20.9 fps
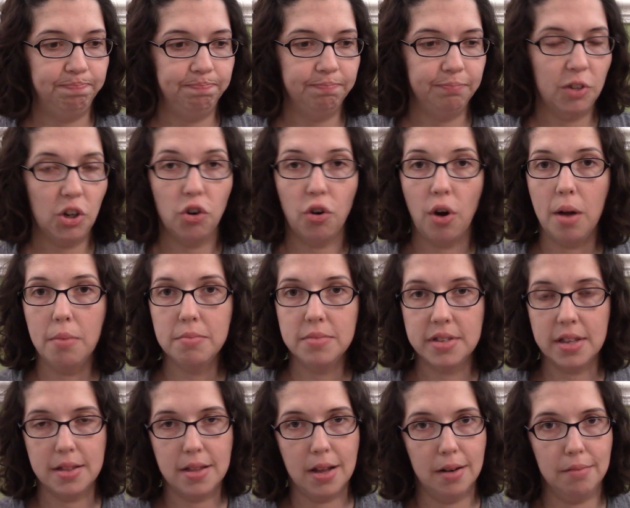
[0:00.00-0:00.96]

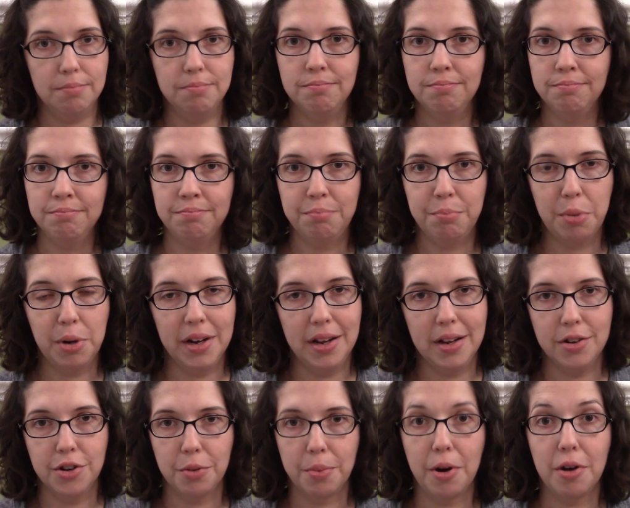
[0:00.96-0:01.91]
crumbs and then put it
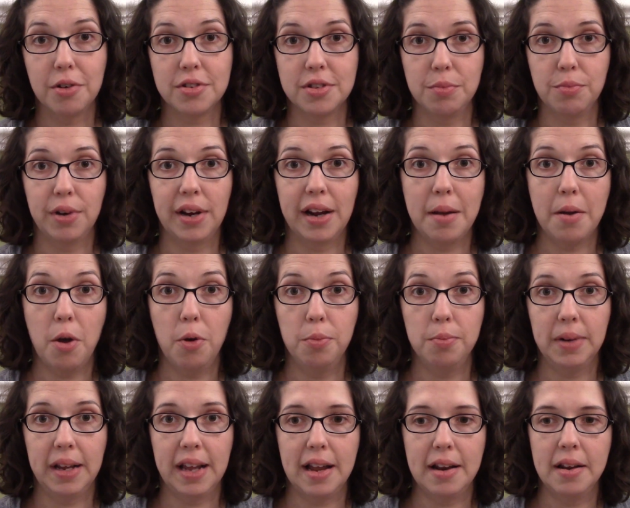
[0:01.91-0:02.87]
in your purse and bring it
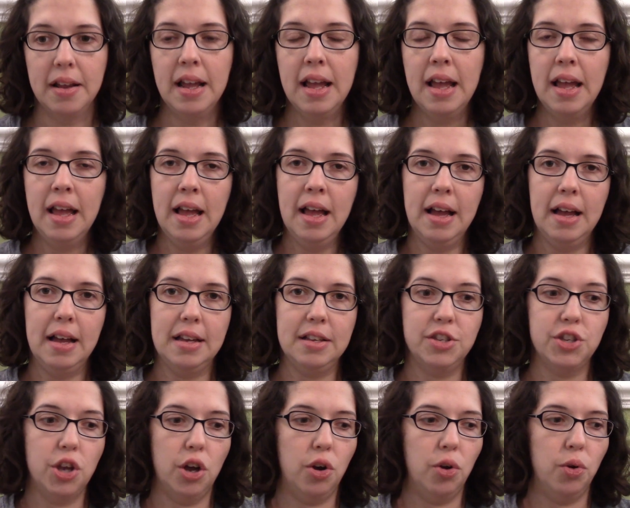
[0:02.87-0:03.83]
home again.
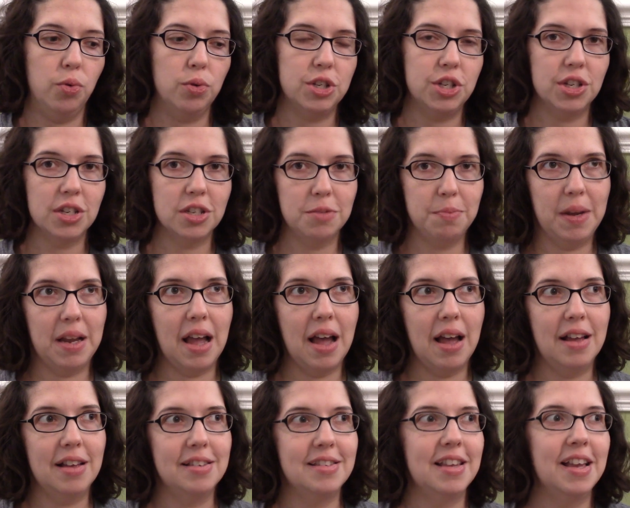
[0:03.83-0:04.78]
So just
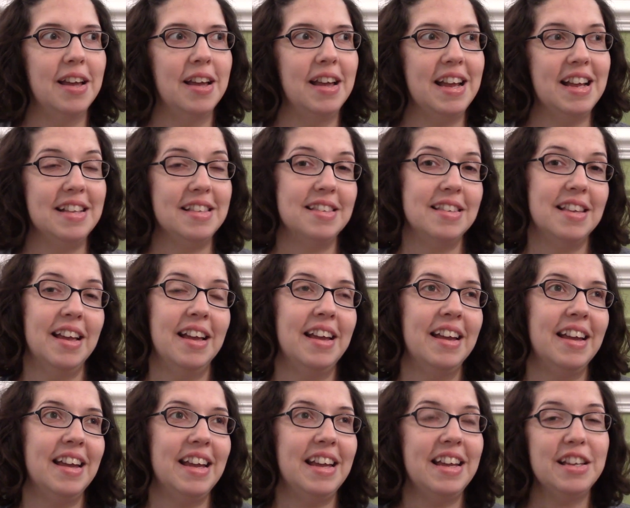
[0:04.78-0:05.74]
because it's
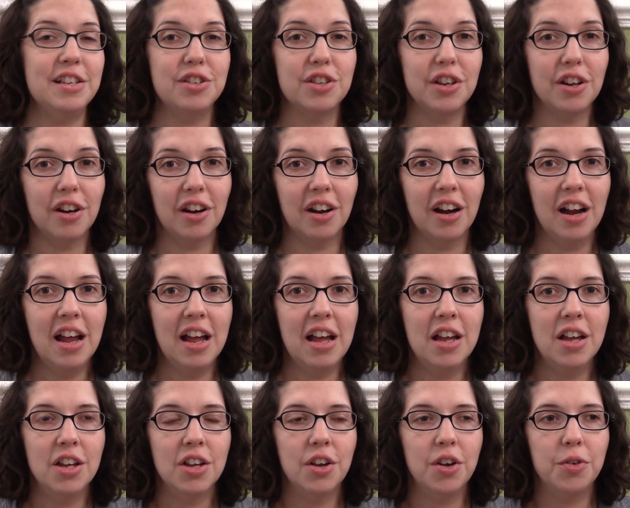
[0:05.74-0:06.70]
easier
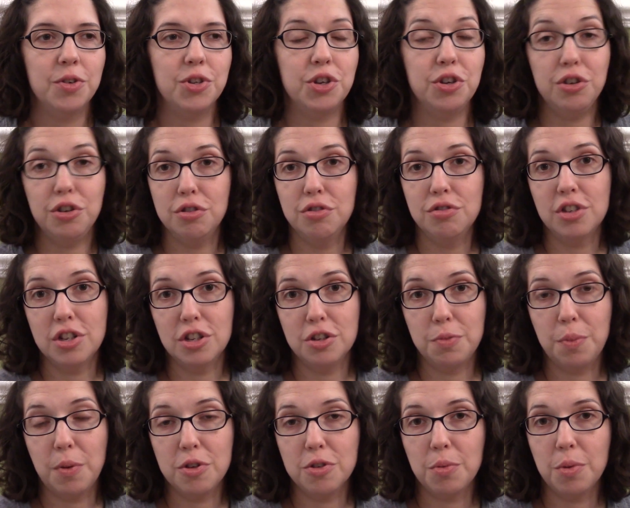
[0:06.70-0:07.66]
to use a
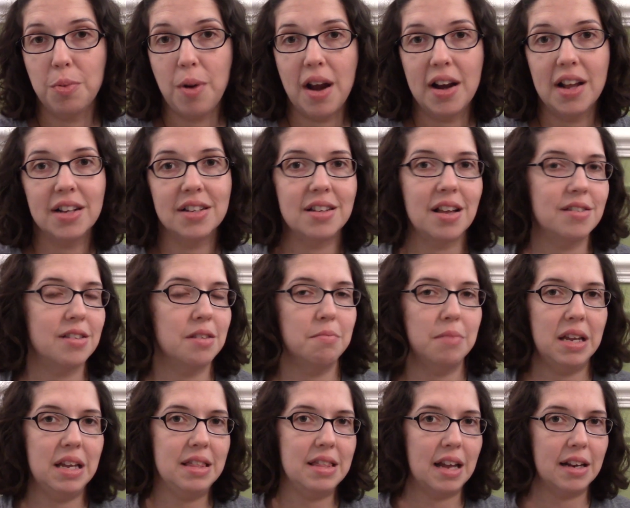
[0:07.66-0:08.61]
disposable product doesn't
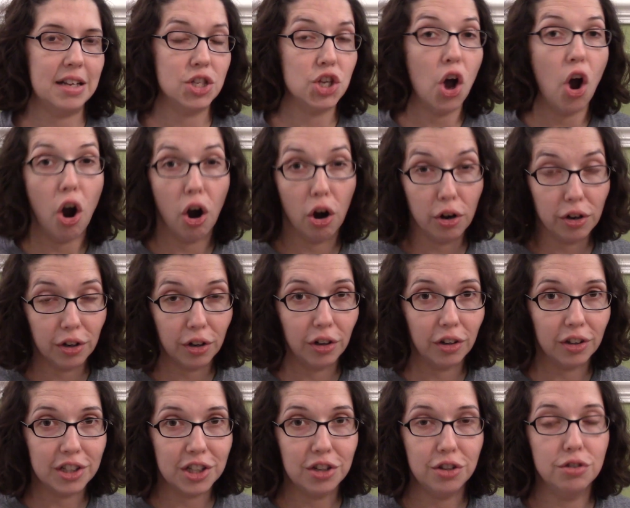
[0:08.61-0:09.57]
mean that it's
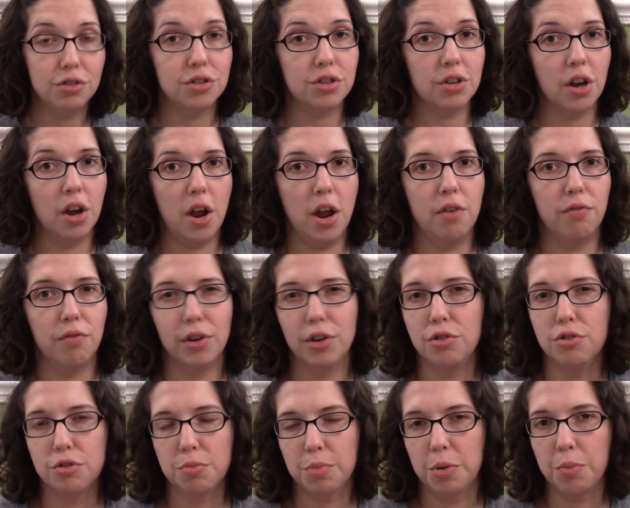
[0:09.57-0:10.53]
harder to use a
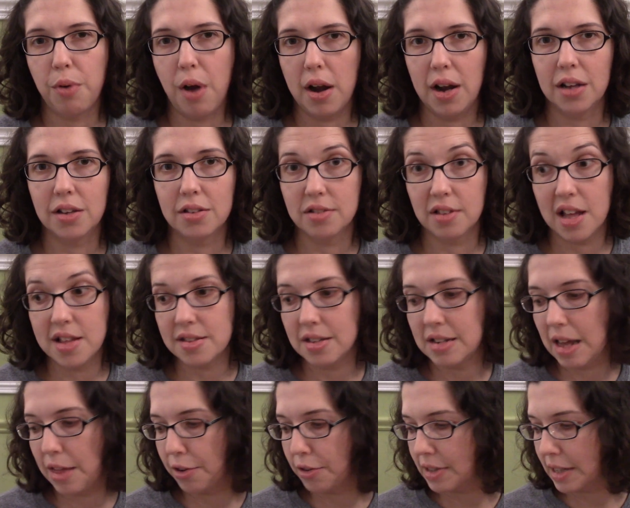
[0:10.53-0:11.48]
reusable product. So that's
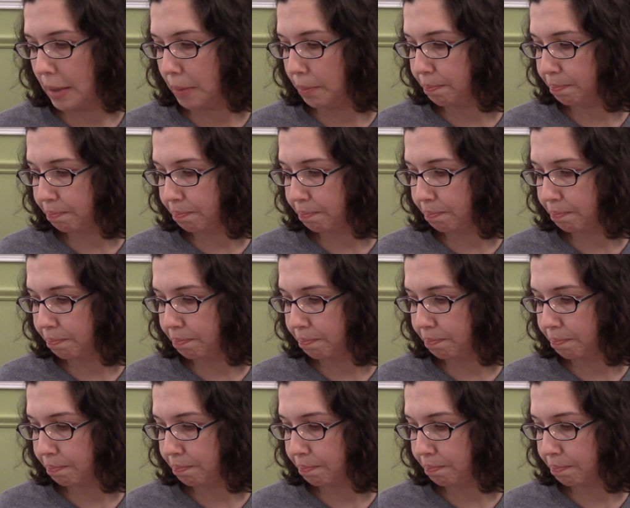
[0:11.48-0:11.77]
another tip.